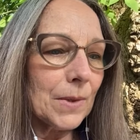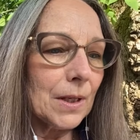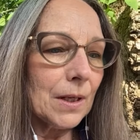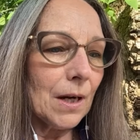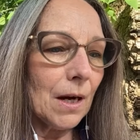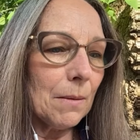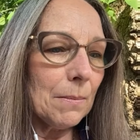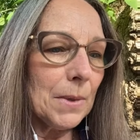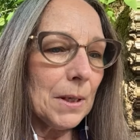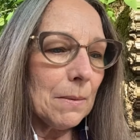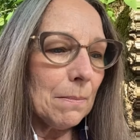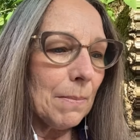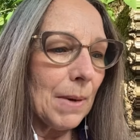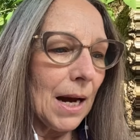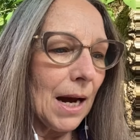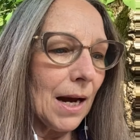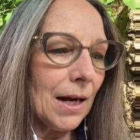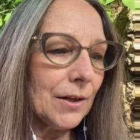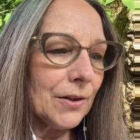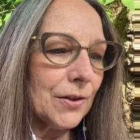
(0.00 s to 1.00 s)
Coming
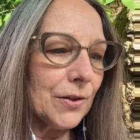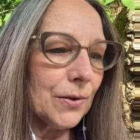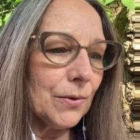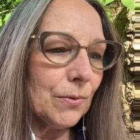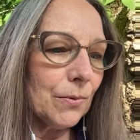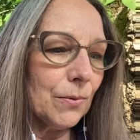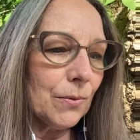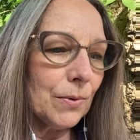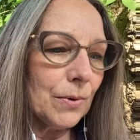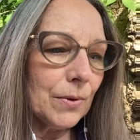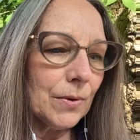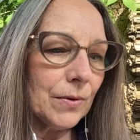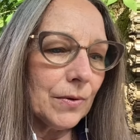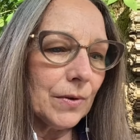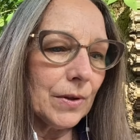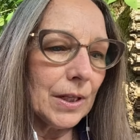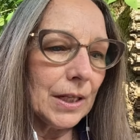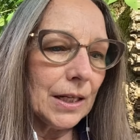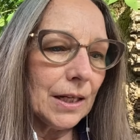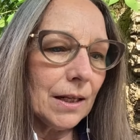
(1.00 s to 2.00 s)
back to
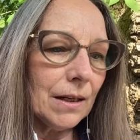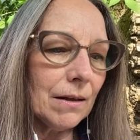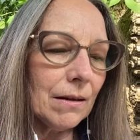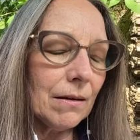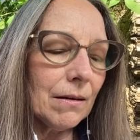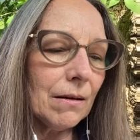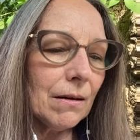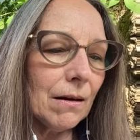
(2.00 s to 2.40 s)
the